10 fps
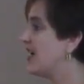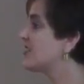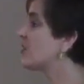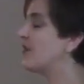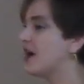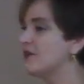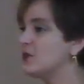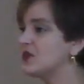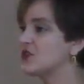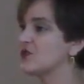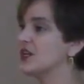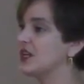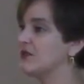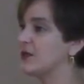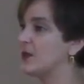So if everyone's
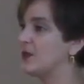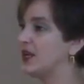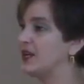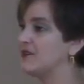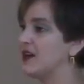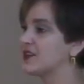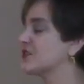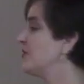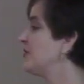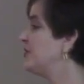drinking from a plain vessel,